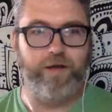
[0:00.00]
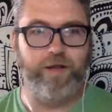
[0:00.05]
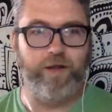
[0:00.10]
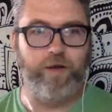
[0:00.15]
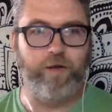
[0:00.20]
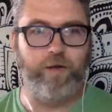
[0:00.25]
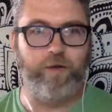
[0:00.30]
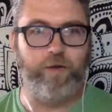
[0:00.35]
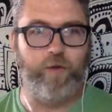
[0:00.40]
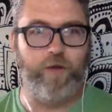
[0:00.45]

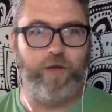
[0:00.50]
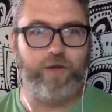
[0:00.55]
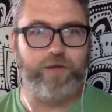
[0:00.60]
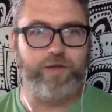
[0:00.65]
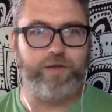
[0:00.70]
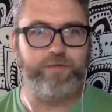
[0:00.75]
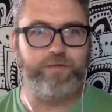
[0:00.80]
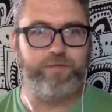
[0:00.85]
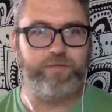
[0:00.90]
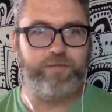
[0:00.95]
Hello and
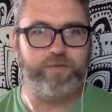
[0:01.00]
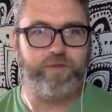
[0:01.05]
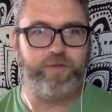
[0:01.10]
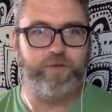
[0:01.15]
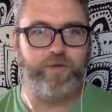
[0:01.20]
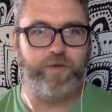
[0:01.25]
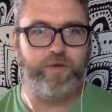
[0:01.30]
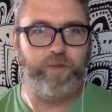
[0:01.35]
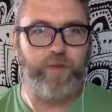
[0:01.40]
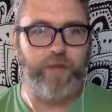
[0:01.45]
welcome
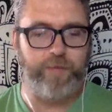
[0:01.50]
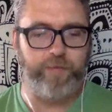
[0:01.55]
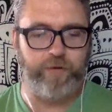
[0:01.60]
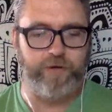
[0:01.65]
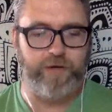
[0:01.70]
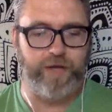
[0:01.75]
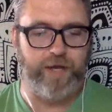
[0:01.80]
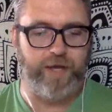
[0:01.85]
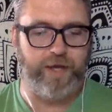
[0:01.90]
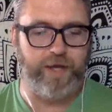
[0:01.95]
to the
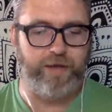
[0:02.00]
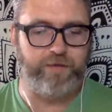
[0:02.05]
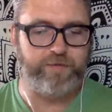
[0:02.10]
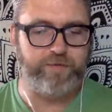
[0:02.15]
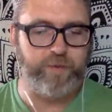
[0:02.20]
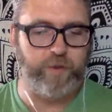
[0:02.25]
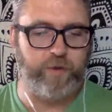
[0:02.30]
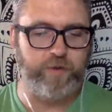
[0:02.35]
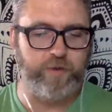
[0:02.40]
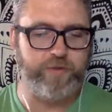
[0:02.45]
Paper
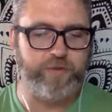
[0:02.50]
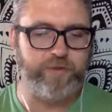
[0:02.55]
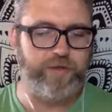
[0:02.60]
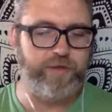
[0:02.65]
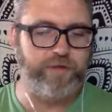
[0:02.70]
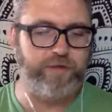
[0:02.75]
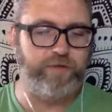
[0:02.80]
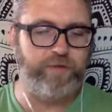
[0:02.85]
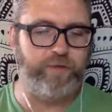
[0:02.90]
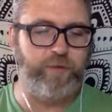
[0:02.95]
Knives
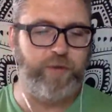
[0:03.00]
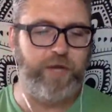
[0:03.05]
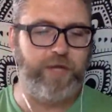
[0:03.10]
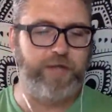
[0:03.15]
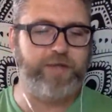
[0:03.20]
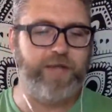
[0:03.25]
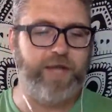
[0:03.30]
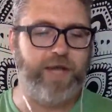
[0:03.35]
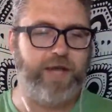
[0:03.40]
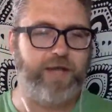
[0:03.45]
Poetry Interview
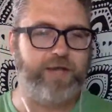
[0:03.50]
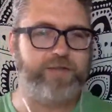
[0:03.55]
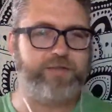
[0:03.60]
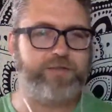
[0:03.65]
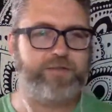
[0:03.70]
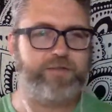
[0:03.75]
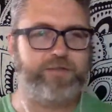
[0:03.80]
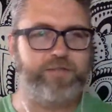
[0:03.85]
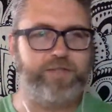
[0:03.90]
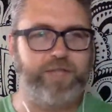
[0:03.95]
Podcast.
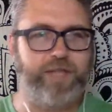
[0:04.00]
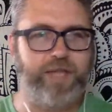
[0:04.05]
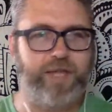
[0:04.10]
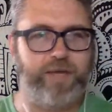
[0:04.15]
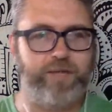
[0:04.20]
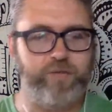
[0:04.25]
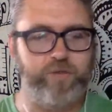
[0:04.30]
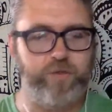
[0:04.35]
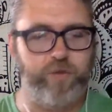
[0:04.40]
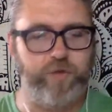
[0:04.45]

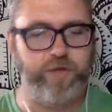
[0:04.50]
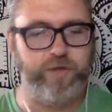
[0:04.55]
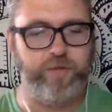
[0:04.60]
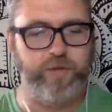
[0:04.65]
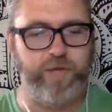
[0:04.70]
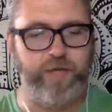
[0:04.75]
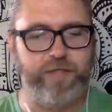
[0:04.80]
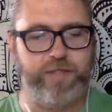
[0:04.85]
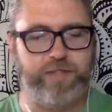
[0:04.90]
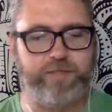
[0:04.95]
Today I'm
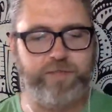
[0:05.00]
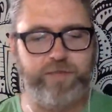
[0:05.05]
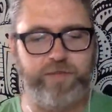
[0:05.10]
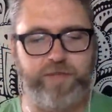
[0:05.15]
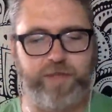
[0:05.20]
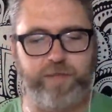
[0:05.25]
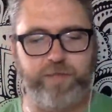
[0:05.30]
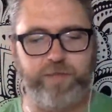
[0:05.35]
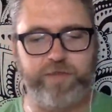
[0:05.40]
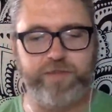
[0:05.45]
joined by
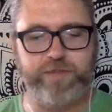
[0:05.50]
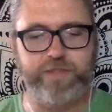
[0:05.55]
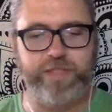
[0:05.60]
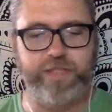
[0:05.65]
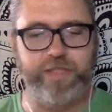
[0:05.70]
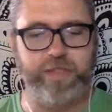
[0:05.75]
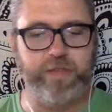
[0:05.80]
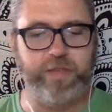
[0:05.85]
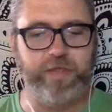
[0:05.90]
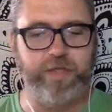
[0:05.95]
Elizabeth M.
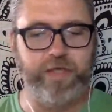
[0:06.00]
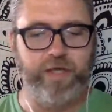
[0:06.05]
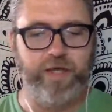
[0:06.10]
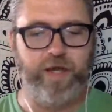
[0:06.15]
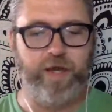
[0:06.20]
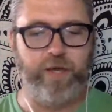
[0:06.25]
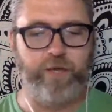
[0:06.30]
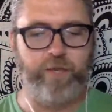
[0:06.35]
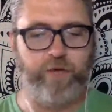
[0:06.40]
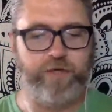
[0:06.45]
Castillo,
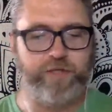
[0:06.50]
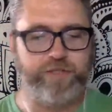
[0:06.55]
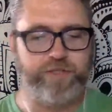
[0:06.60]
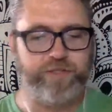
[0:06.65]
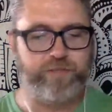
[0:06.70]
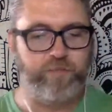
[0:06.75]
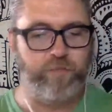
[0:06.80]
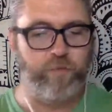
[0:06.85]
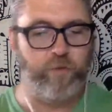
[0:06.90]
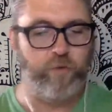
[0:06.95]
a British
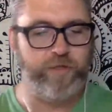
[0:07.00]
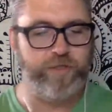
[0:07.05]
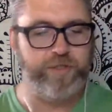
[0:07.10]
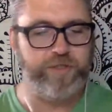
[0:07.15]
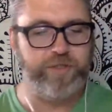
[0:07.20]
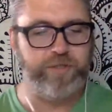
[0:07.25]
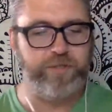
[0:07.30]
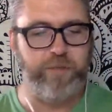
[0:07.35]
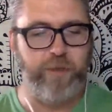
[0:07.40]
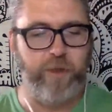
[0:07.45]

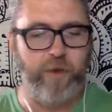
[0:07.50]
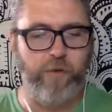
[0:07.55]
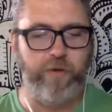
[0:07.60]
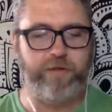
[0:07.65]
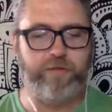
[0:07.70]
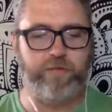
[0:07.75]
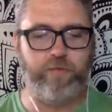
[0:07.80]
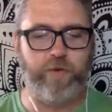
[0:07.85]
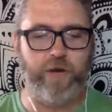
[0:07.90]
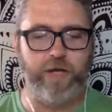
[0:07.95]
Mauritian
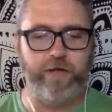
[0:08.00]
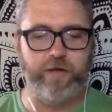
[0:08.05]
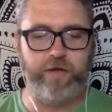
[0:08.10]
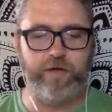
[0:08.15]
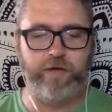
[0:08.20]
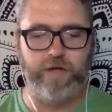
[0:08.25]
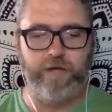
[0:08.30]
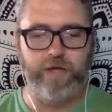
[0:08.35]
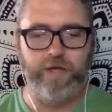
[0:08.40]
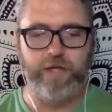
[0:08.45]
poet,
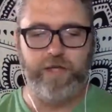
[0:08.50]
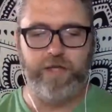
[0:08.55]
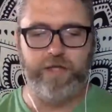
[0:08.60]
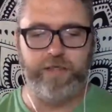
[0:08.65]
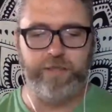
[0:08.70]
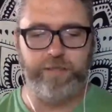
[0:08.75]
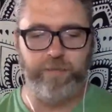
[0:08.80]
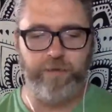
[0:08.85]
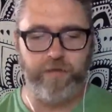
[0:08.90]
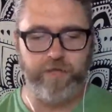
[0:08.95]
writer,
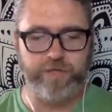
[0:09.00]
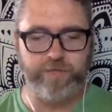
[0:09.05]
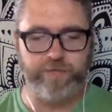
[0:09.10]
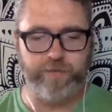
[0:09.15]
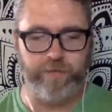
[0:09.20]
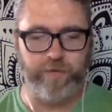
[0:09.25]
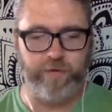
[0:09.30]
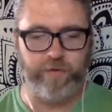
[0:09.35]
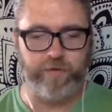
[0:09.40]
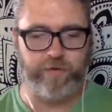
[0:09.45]
indie press
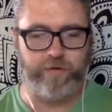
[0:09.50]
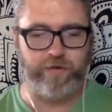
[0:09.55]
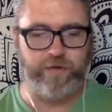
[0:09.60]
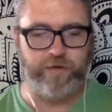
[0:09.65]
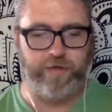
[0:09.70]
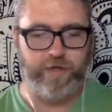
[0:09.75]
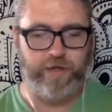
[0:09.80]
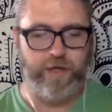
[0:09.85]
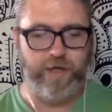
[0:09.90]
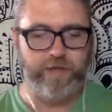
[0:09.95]

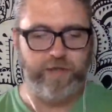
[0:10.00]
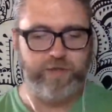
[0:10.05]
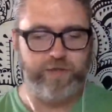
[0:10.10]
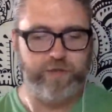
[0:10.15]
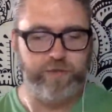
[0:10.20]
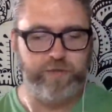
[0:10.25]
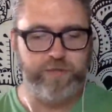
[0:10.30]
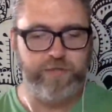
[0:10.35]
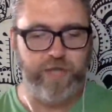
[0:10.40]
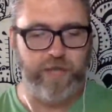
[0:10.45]
promoter, and
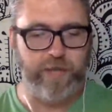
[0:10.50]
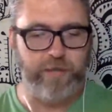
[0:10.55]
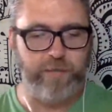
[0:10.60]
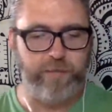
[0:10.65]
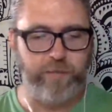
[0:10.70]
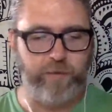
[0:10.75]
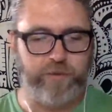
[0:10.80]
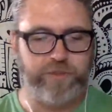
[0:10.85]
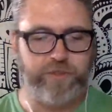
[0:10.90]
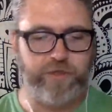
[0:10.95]
two
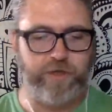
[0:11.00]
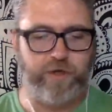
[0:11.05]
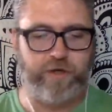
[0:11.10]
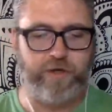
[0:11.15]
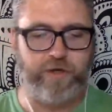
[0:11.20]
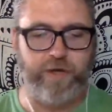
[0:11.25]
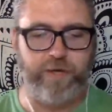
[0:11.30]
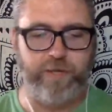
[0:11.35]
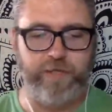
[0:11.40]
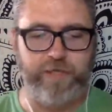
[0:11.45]
time
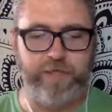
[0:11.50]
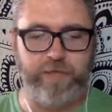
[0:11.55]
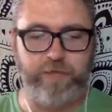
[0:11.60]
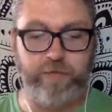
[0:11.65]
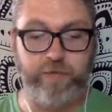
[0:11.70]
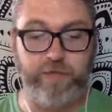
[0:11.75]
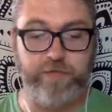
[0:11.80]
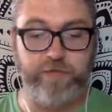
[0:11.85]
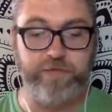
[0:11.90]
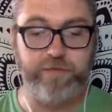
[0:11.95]
Pushcart nominee
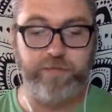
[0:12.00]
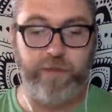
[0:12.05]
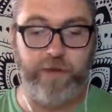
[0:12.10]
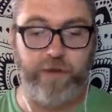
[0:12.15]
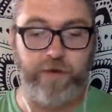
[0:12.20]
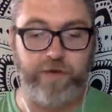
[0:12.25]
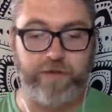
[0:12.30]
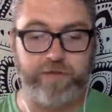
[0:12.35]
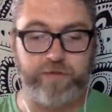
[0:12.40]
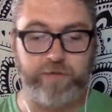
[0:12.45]
who lives in
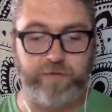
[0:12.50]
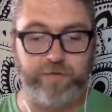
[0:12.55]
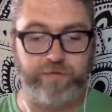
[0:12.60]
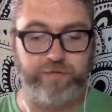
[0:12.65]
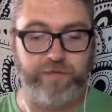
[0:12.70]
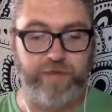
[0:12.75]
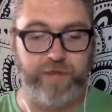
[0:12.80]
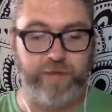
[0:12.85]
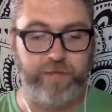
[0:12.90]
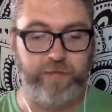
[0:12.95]
Paris with
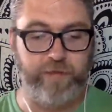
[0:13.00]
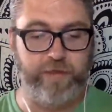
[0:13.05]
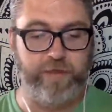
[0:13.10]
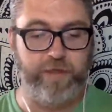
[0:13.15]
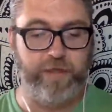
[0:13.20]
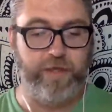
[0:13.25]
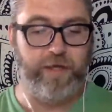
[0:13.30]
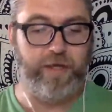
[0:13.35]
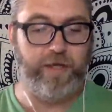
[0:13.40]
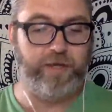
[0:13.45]
her
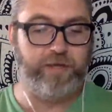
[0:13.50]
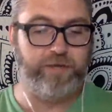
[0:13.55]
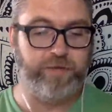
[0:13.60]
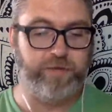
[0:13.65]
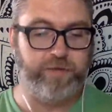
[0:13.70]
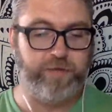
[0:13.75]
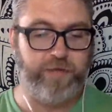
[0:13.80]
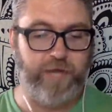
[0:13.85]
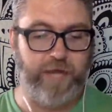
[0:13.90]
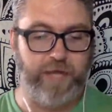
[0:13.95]
family and
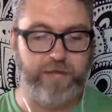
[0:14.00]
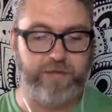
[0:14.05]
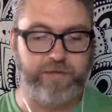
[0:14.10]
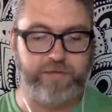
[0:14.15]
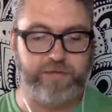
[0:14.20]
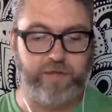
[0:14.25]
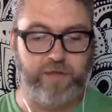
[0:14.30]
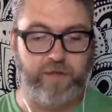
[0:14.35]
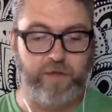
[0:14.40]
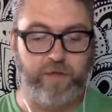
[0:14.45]
two
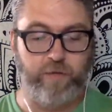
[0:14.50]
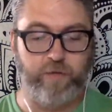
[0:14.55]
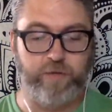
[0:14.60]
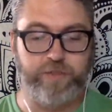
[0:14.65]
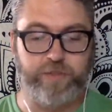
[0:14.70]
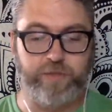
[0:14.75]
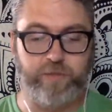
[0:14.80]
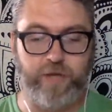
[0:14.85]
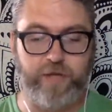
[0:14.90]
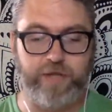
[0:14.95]
cats,
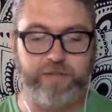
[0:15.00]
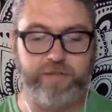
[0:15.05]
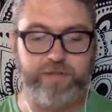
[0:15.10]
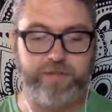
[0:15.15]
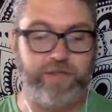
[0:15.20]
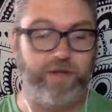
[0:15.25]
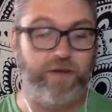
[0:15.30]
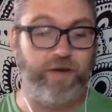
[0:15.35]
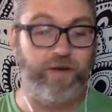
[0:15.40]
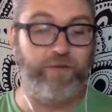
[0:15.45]
where she writes
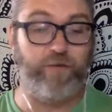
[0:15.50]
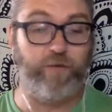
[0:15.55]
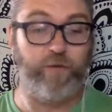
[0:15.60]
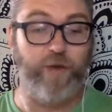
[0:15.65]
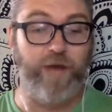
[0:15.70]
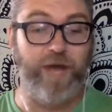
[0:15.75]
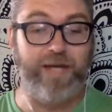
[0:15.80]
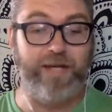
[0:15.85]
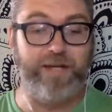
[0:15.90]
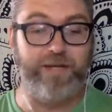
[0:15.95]
a
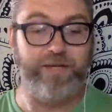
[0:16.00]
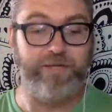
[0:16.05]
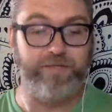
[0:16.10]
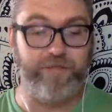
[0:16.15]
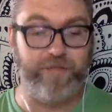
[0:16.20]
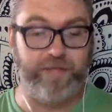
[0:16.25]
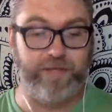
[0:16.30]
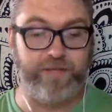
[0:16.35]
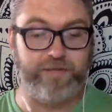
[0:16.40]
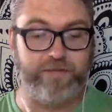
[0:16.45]
variety of
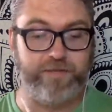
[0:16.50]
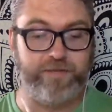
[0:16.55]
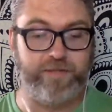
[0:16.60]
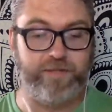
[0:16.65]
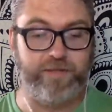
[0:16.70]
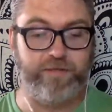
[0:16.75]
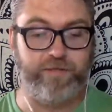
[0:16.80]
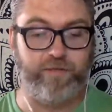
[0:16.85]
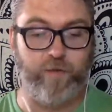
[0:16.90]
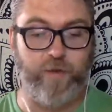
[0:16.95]
things
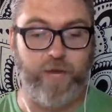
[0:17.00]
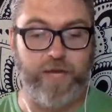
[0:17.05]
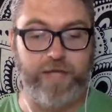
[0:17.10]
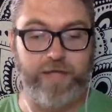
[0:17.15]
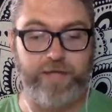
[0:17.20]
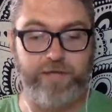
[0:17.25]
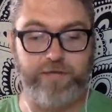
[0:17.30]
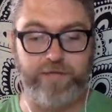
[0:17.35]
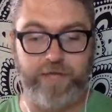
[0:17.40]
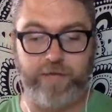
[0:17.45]
in a
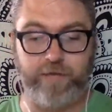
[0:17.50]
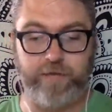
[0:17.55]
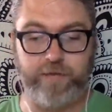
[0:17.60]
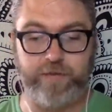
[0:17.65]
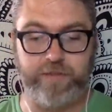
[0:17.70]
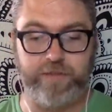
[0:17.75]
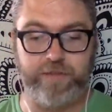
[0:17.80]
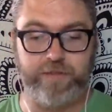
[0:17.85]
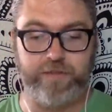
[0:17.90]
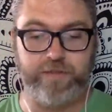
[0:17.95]
variety of
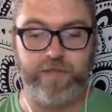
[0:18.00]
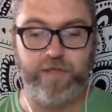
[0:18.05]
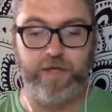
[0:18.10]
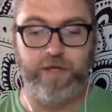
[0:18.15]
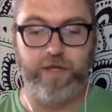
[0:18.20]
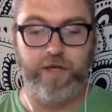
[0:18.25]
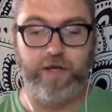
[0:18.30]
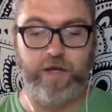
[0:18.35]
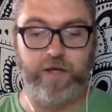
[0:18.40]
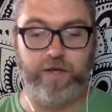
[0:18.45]
languages
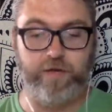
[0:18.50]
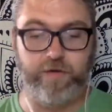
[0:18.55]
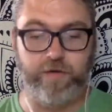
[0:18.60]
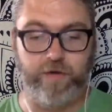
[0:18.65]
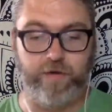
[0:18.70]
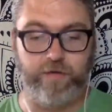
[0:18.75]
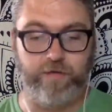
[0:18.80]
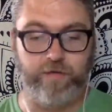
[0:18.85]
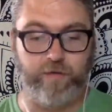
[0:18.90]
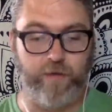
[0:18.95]

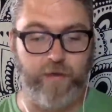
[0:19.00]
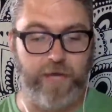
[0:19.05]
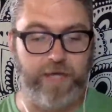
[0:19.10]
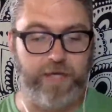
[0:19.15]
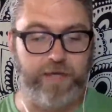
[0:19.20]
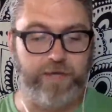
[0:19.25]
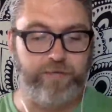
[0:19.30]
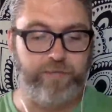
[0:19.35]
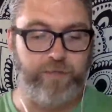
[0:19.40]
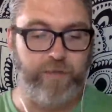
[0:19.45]
under a
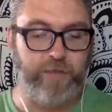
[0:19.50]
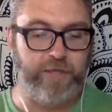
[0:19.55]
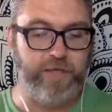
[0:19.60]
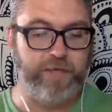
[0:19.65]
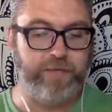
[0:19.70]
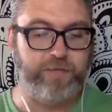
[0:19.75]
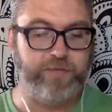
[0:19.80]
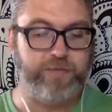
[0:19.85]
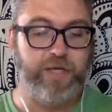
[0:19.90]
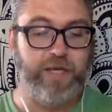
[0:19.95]
variety of pen
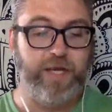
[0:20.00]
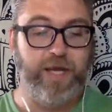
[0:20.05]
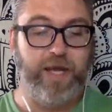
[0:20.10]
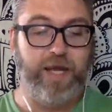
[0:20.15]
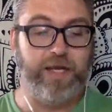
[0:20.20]
names.